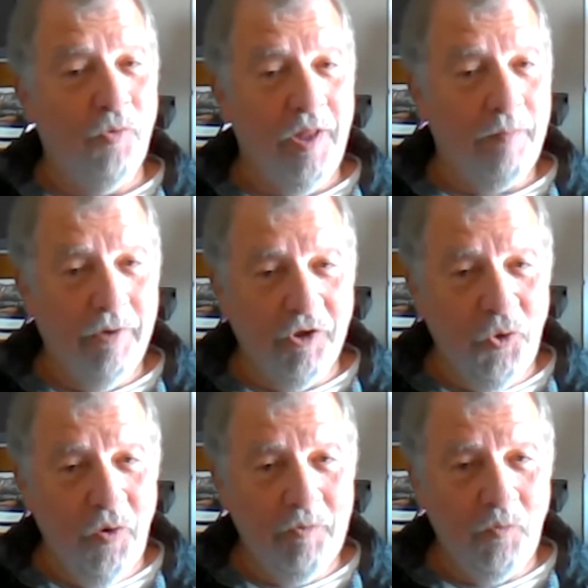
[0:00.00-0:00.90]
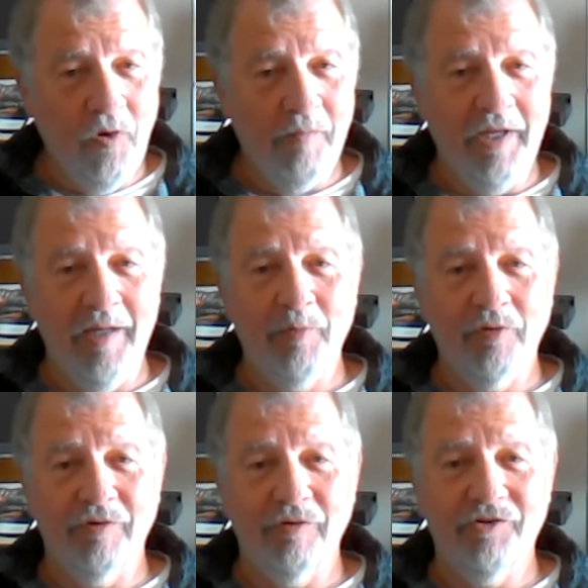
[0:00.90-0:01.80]
they pick you up. You want to be able
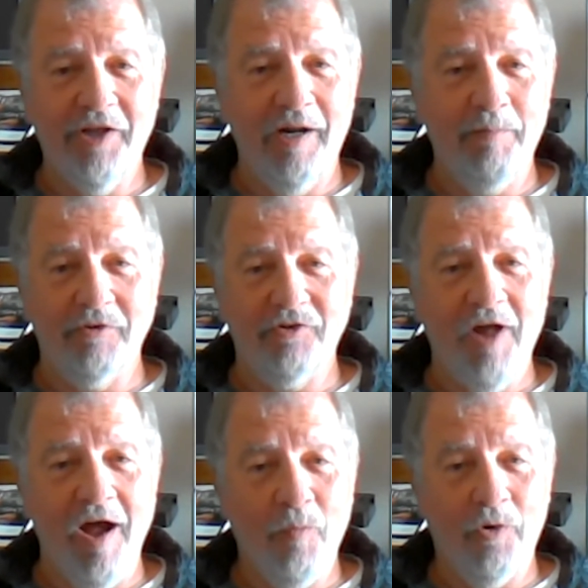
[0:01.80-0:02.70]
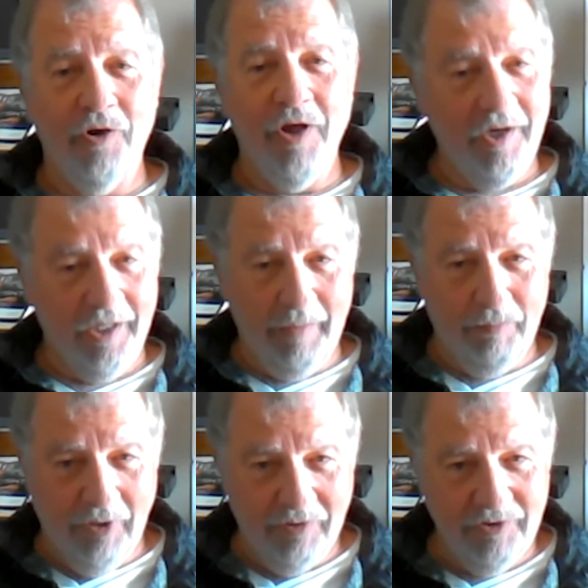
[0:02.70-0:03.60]
to set up a stock where you're not going to
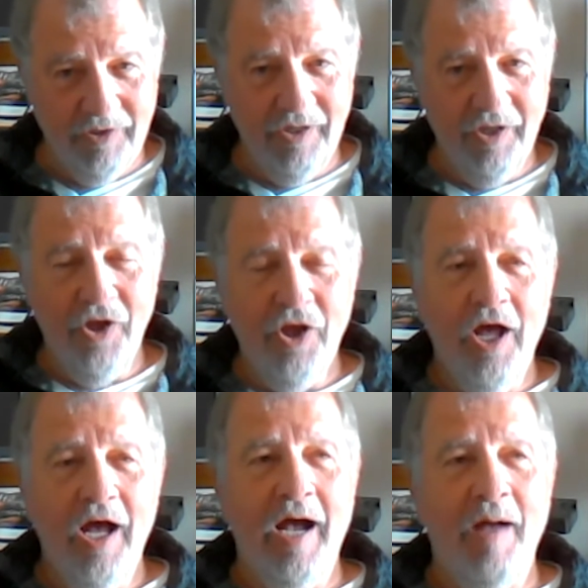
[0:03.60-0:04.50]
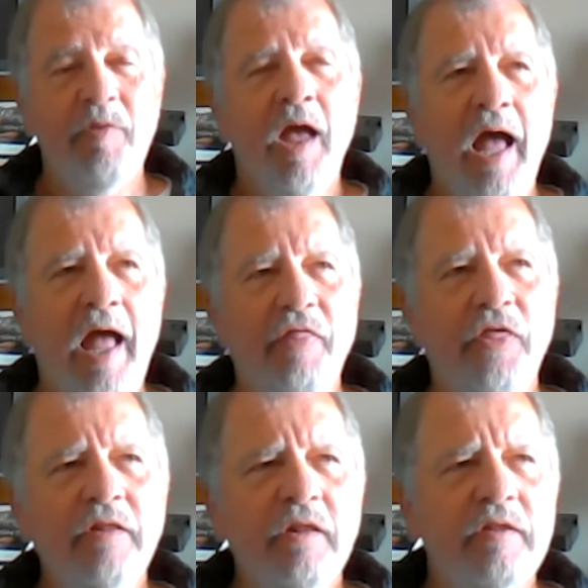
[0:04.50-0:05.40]
get busted. I
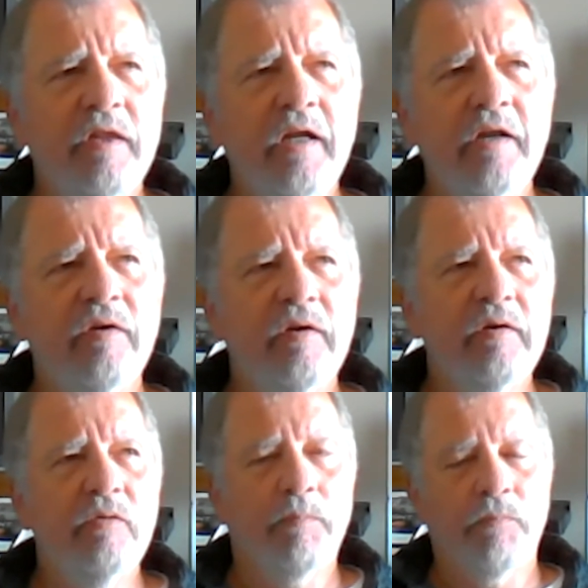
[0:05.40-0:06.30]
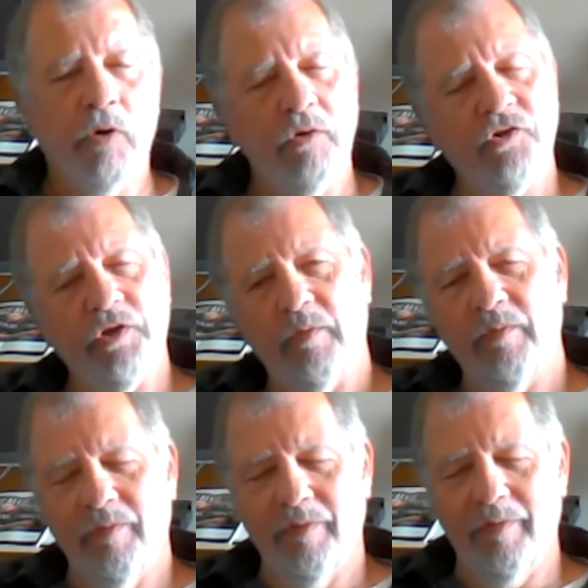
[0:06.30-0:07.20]
think the thing to approach it,
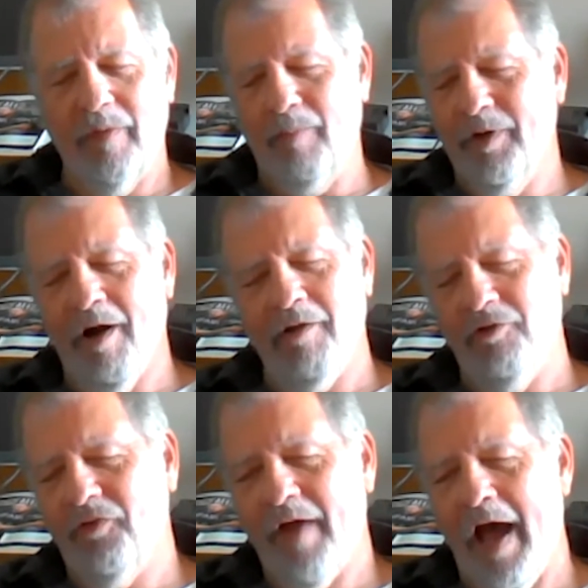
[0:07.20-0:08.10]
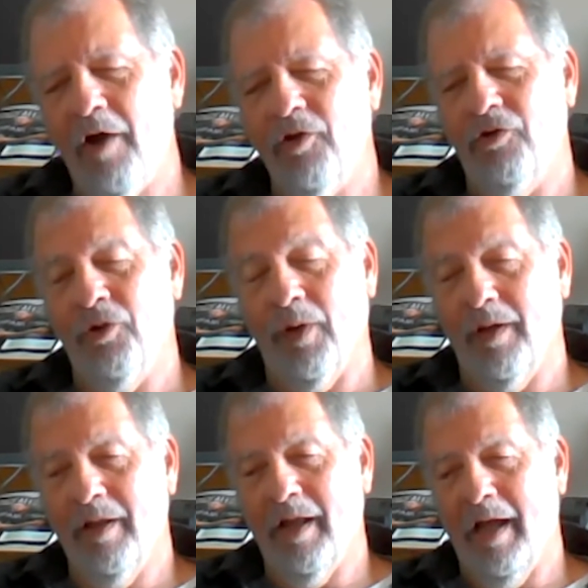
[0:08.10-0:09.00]
regardless of how you do it,
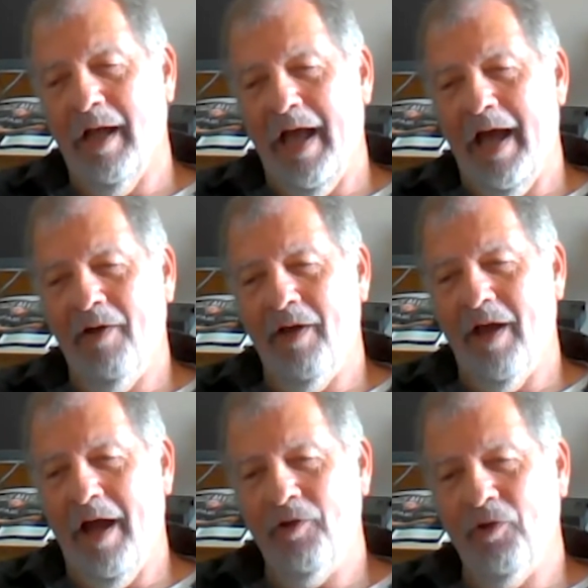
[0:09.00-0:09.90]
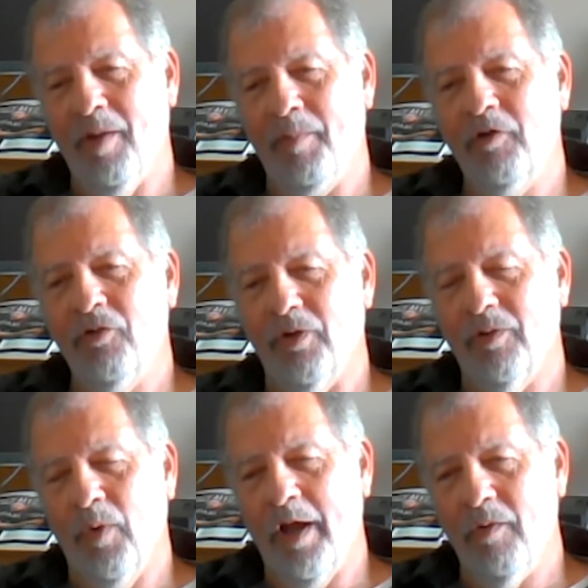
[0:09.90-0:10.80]
how you come into it,
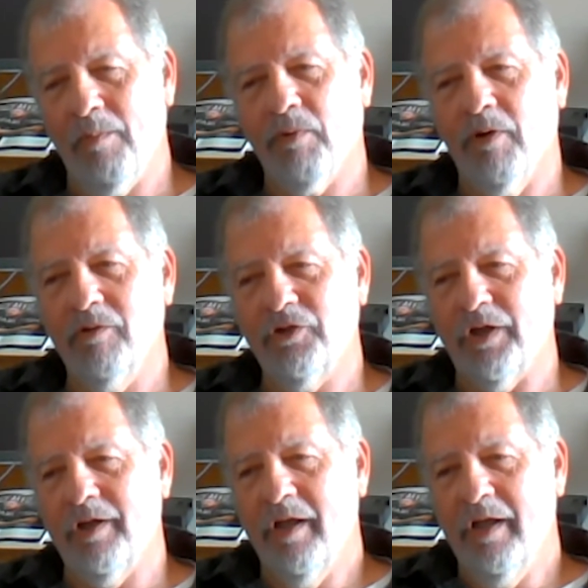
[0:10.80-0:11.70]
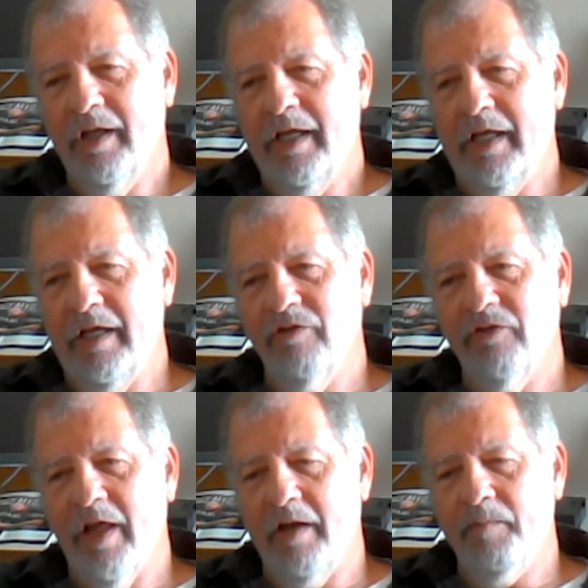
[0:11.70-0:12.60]
the way to approach it is
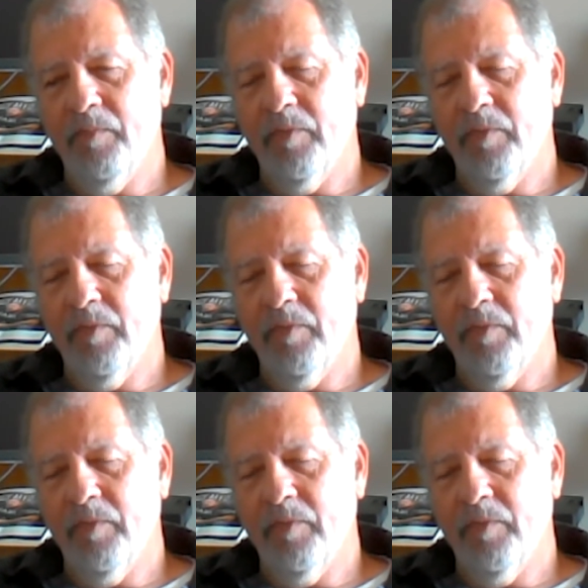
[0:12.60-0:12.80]
that